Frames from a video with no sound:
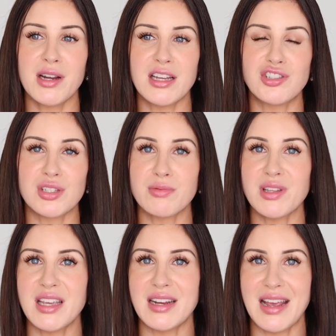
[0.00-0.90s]
It just
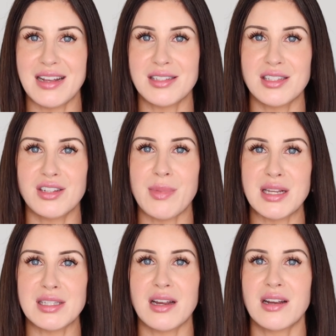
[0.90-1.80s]
really enhances your
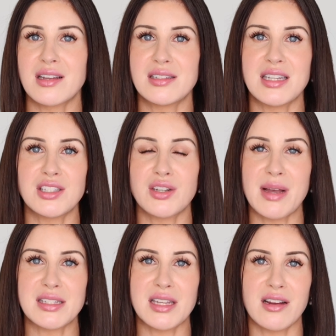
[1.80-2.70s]
mascara and takes your
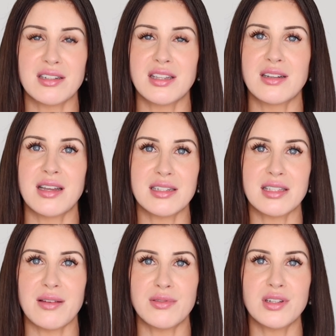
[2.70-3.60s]
mascara to the next
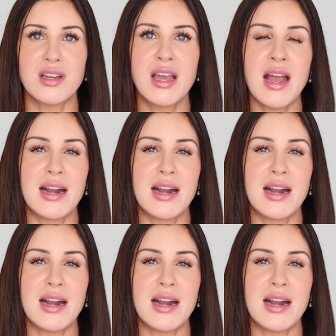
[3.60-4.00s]
level.